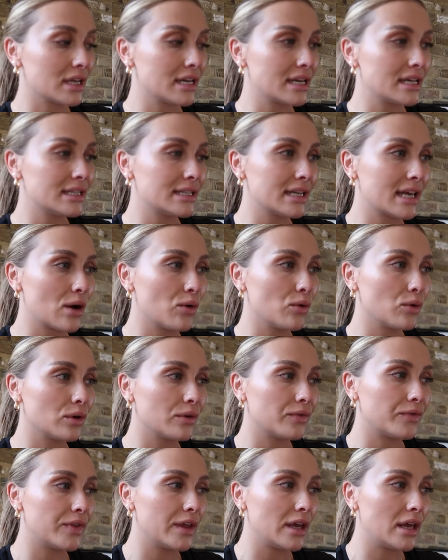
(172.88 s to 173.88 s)
I need to get all
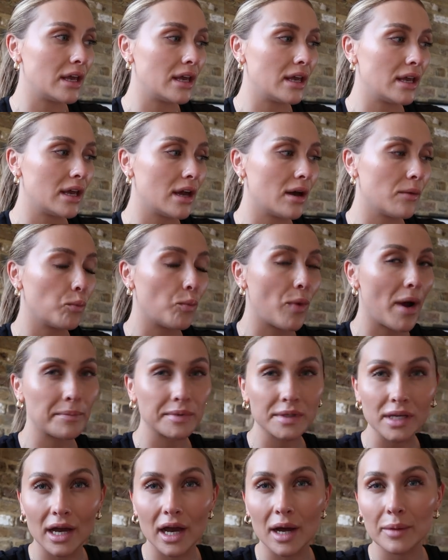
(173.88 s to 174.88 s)
of the
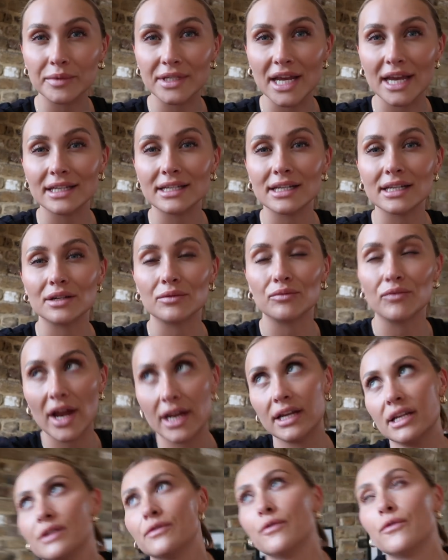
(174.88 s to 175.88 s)
website updated and
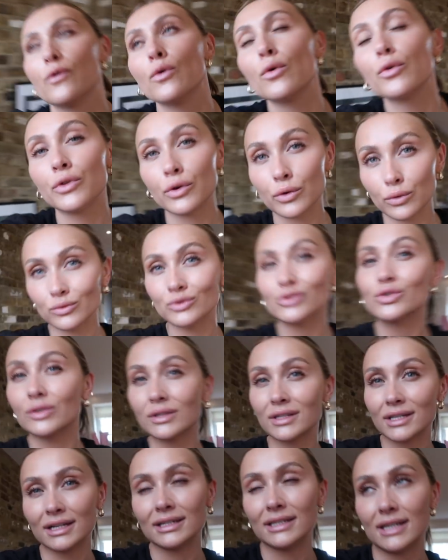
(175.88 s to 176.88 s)
ready for the launch on
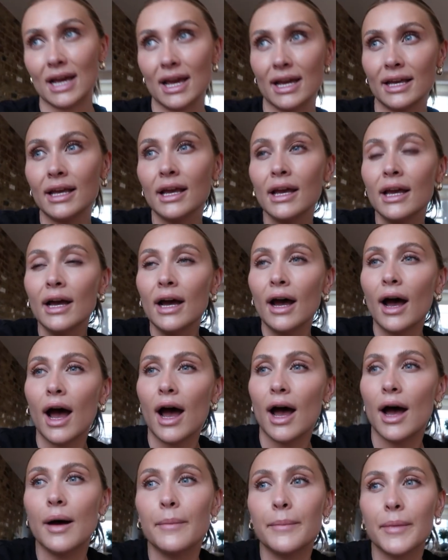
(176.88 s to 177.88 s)
Sunday.
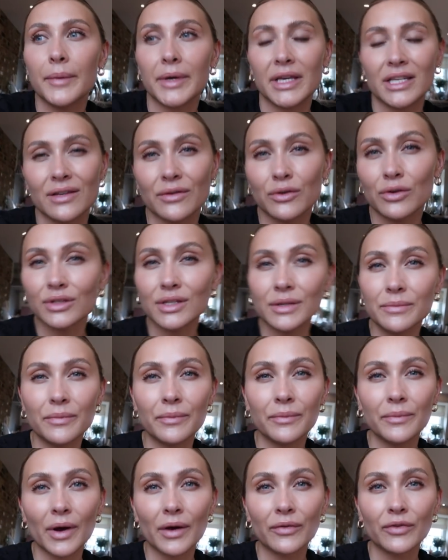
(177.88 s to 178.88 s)
Because
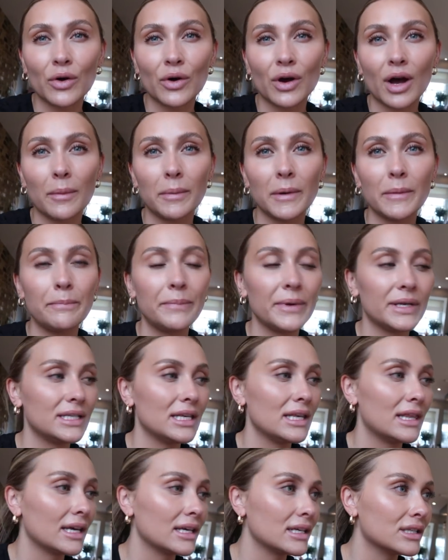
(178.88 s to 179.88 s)
I've got a couple of
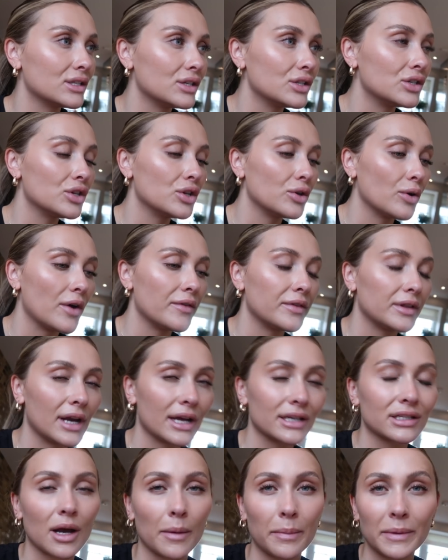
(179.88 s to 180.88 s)
busy things to do over the
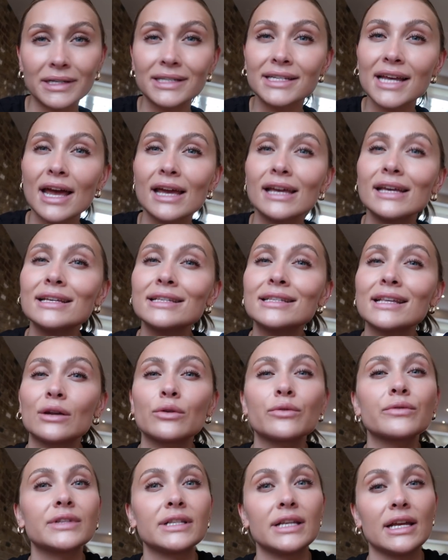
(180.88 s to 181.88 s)
next couple of days, and
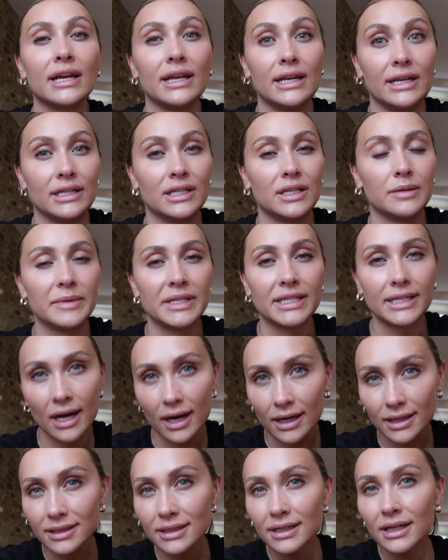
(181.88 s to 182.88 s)
obviously it needs to be
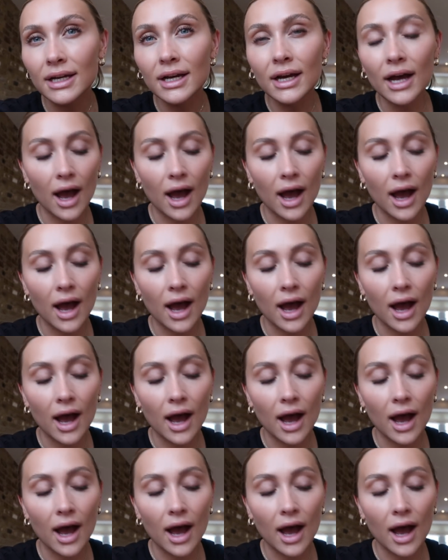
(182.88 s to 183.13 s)
done.